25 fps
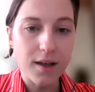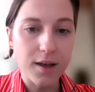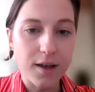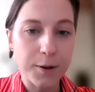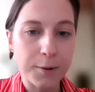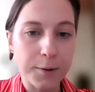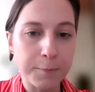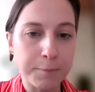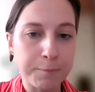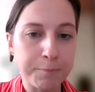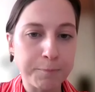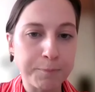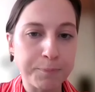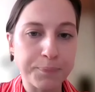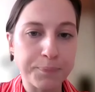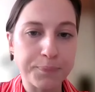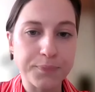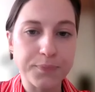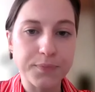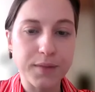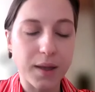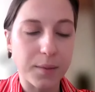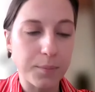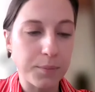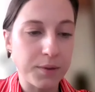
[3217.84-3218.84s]

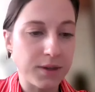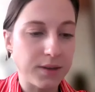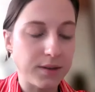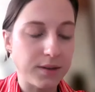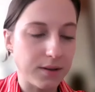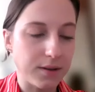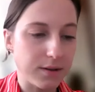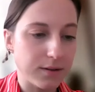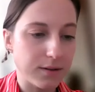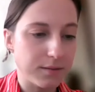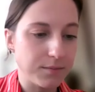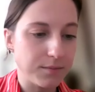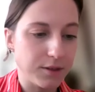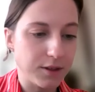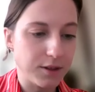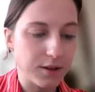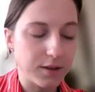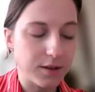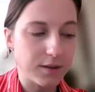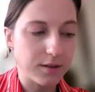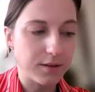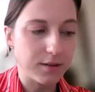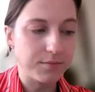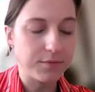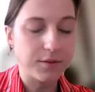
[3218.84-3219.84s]
I mean,
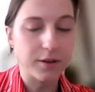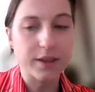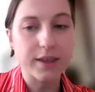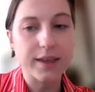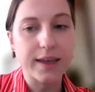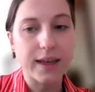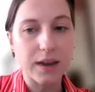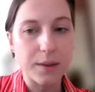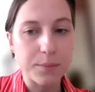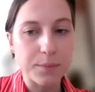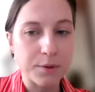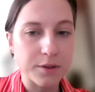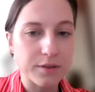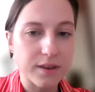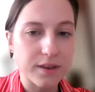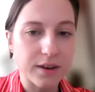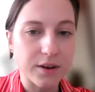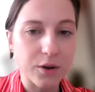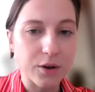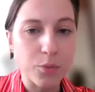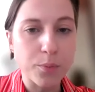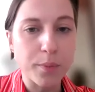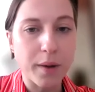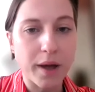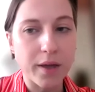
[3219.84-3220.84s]
the key elements are
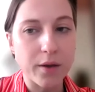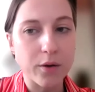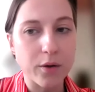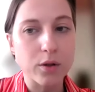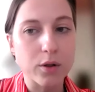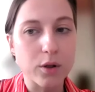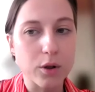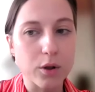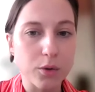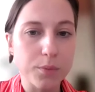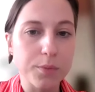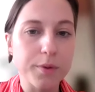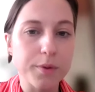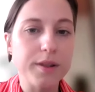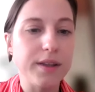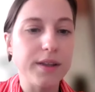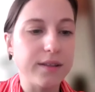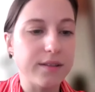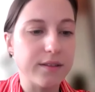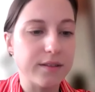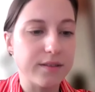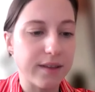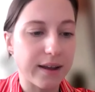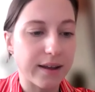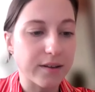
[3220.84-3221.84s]
known by all.
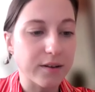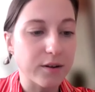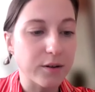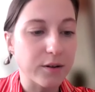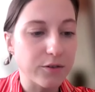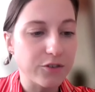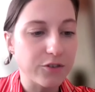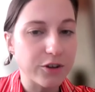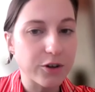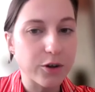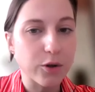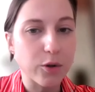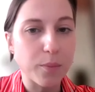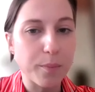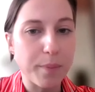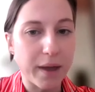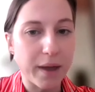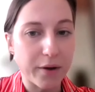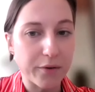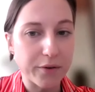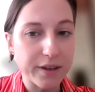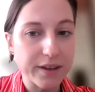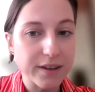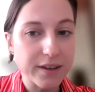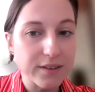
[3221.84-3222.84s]
Globally, the technological
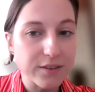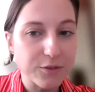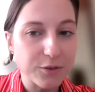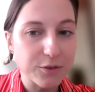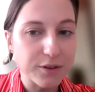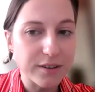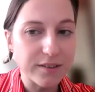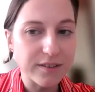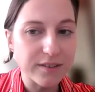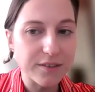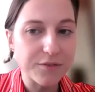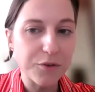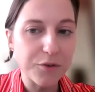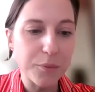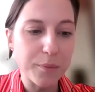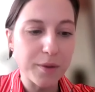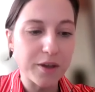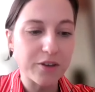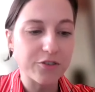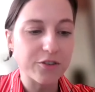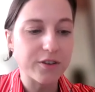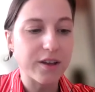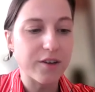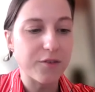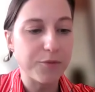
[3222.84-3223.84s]
barriers to
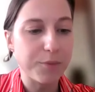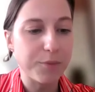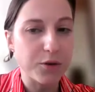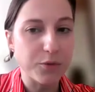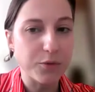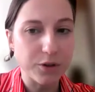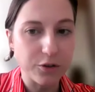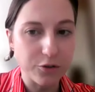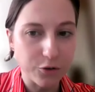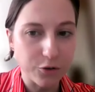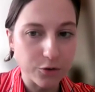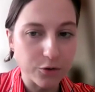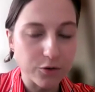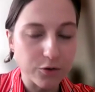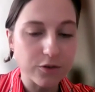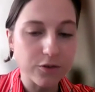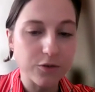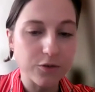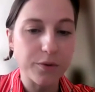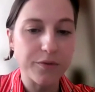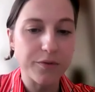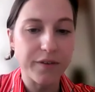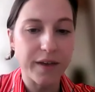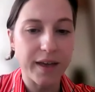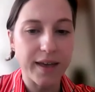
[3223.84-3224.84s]
disinformation have been
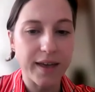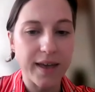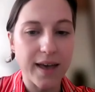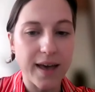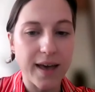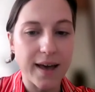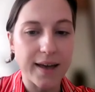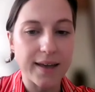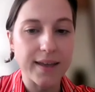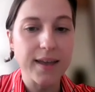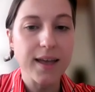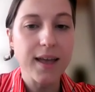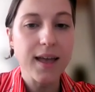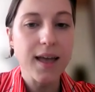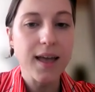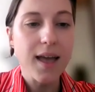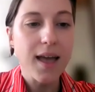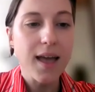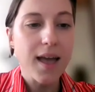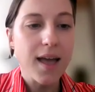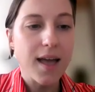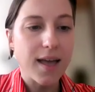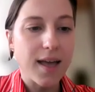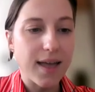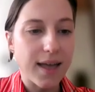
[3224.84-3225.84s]
reduced with AI.
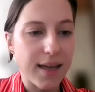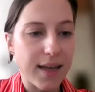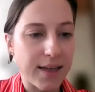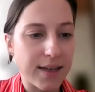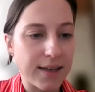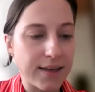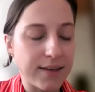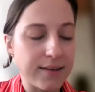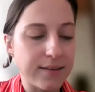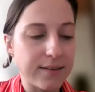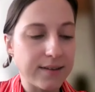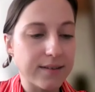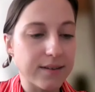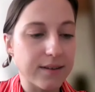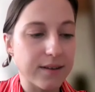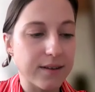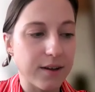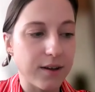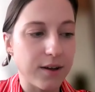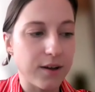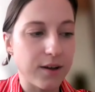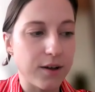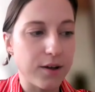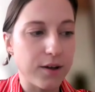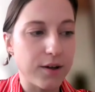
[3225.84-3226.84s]
And
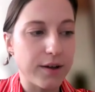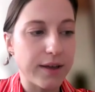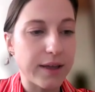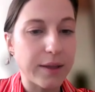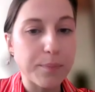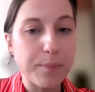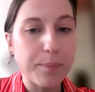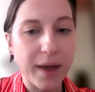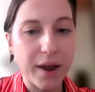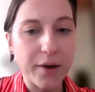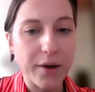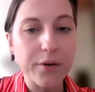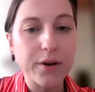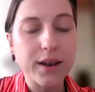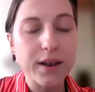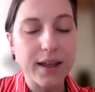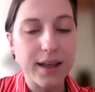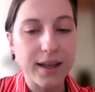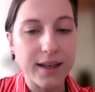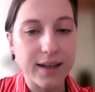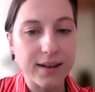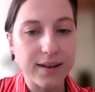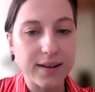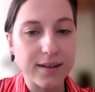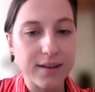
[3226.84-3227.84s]
in
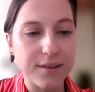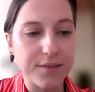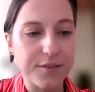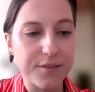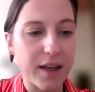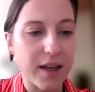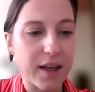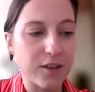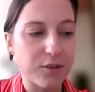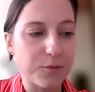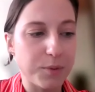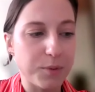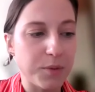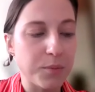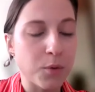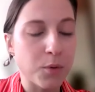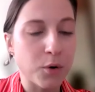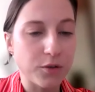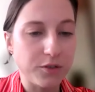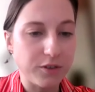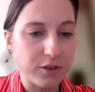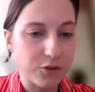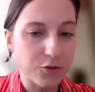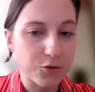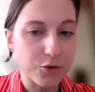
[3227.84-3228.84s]
parallel, there has been
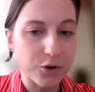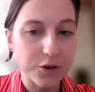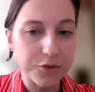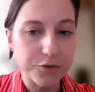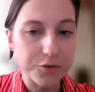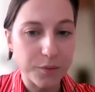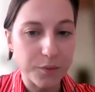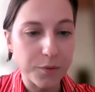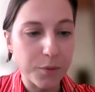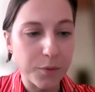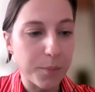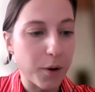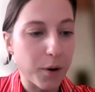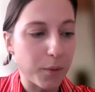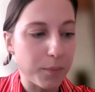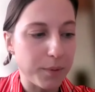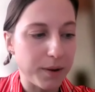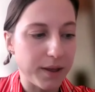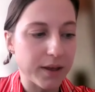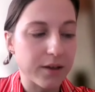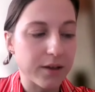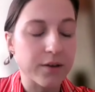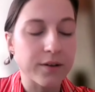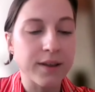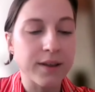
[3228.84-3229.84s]
more distrust from the
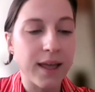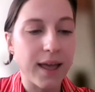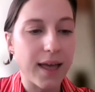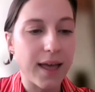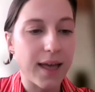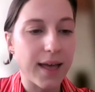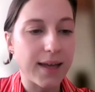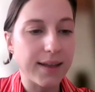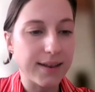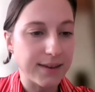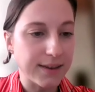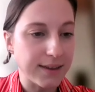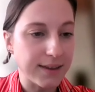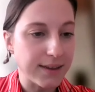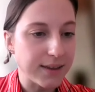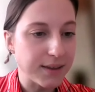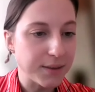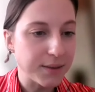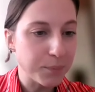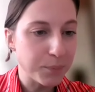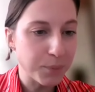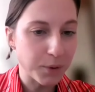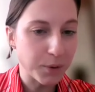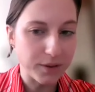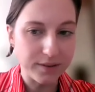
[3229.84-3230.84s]
public on
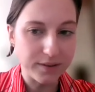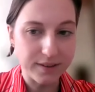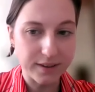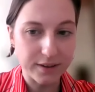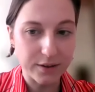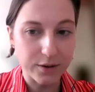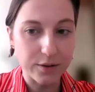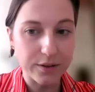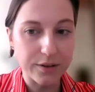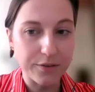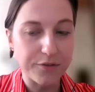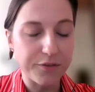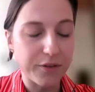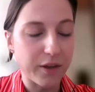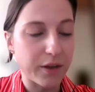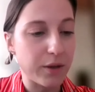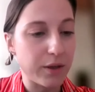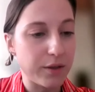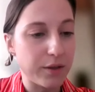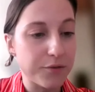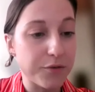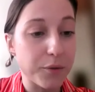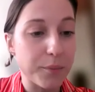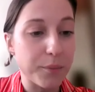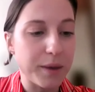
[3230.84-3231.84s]
any political
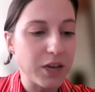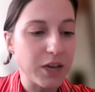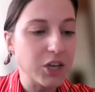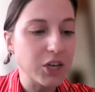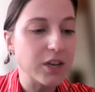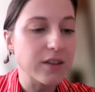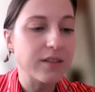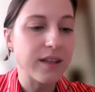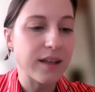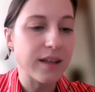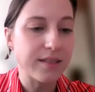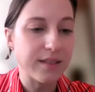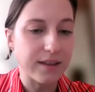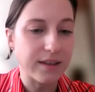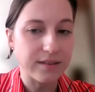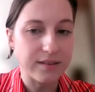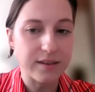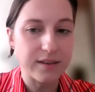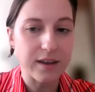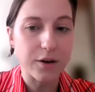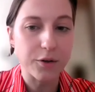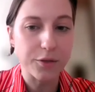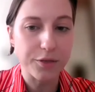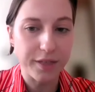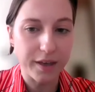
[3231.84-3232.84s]
information that they
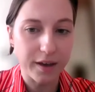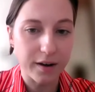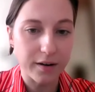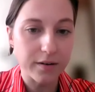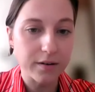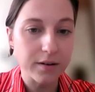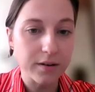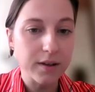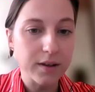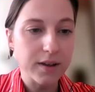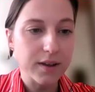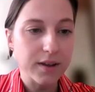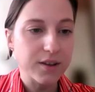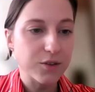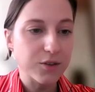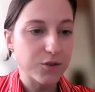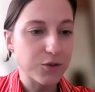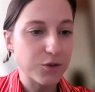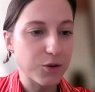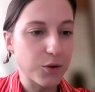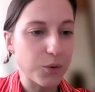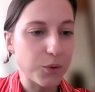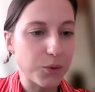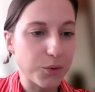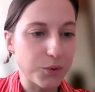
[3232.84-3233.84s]
see out there.
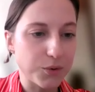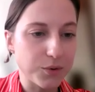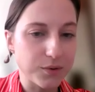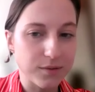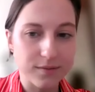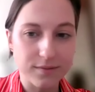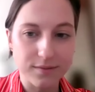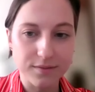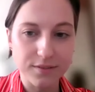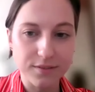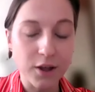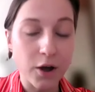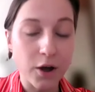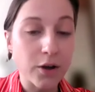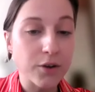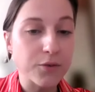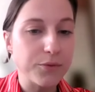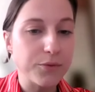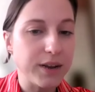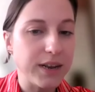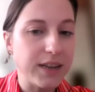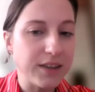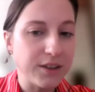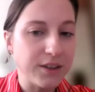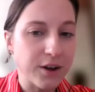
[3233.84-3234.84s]
So not
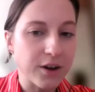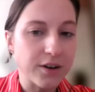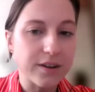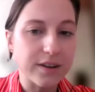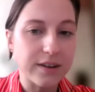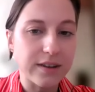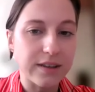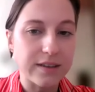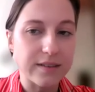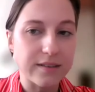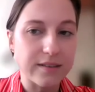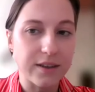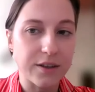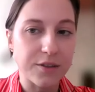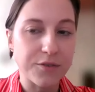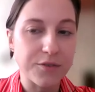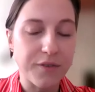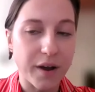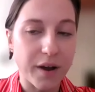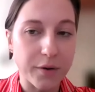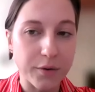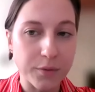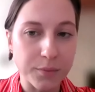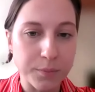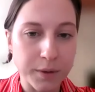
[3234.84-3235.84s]
an easy
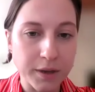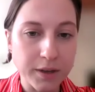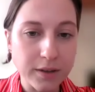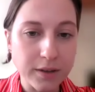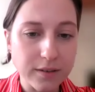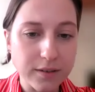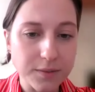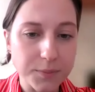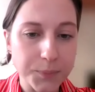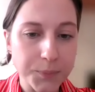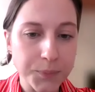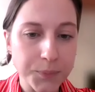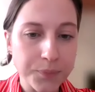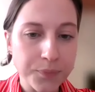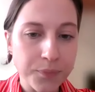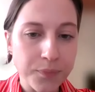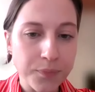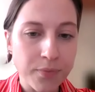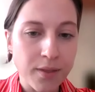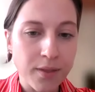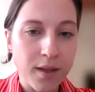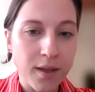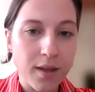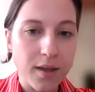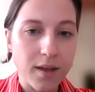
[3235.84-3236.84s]
environment.
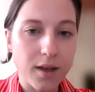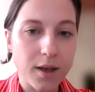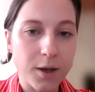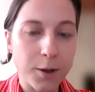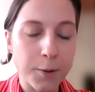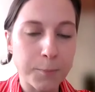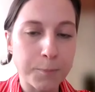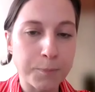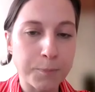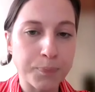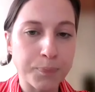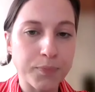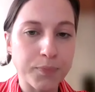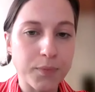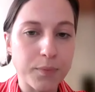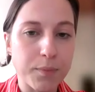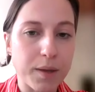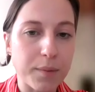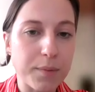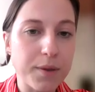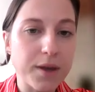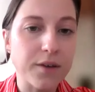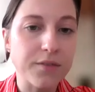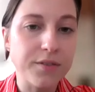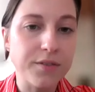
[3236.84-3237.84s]

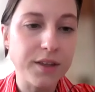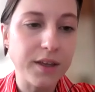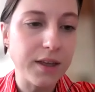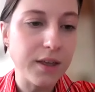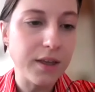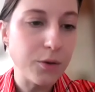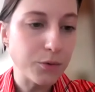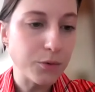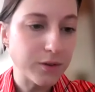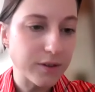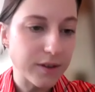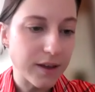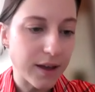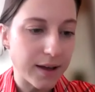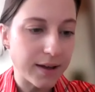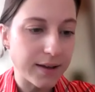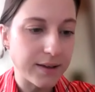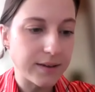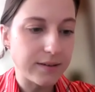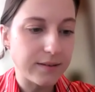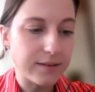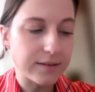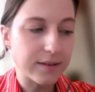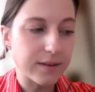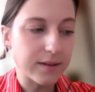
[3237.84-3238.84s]
Maybe on the EU
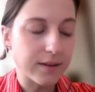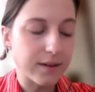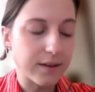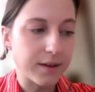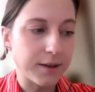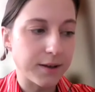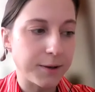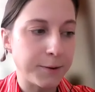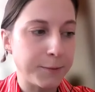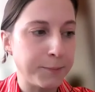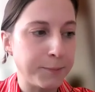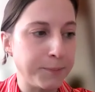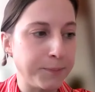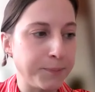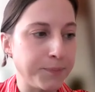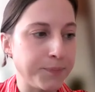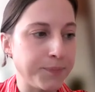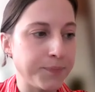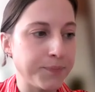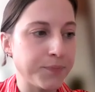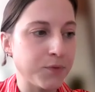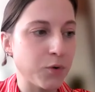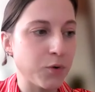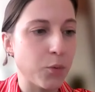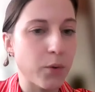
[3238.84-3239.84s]
side,
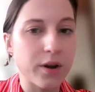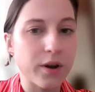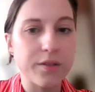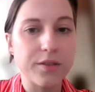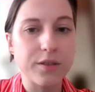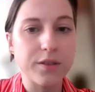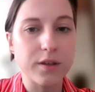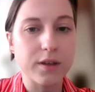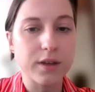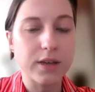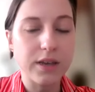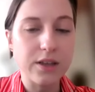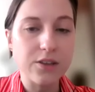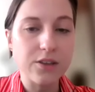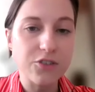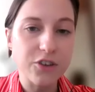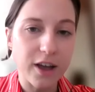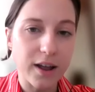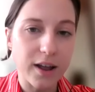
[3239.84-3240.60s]
one of the key